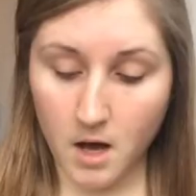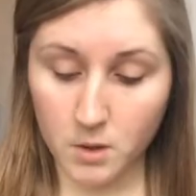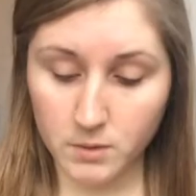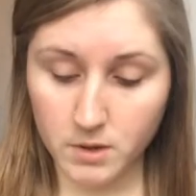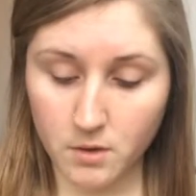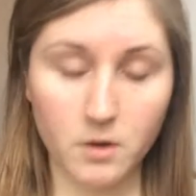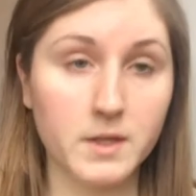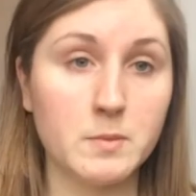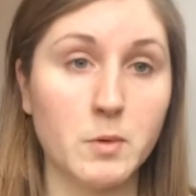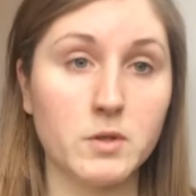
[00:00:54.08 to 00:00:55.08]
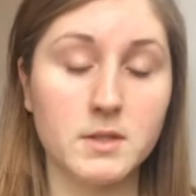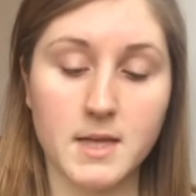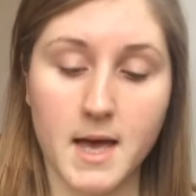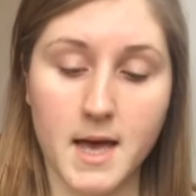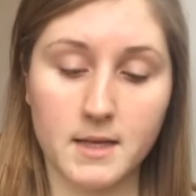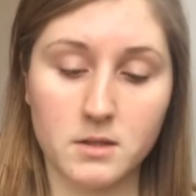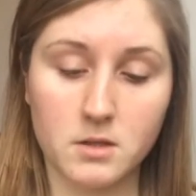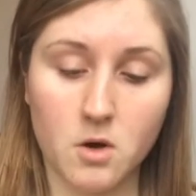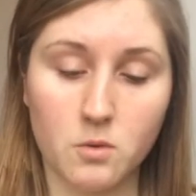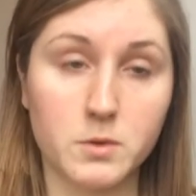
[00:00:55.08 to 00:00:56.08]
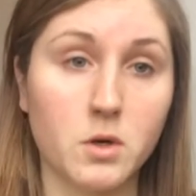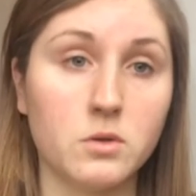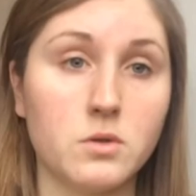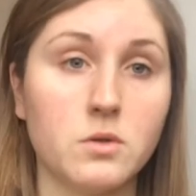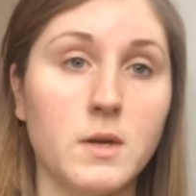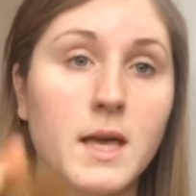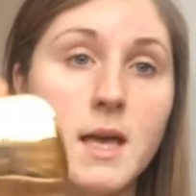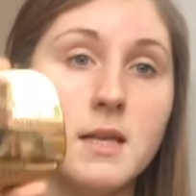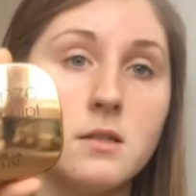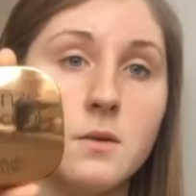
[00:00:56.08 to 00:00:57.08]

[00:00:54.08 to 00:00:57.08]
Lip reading: I also got this Bronze and Sculpt Contour Kit,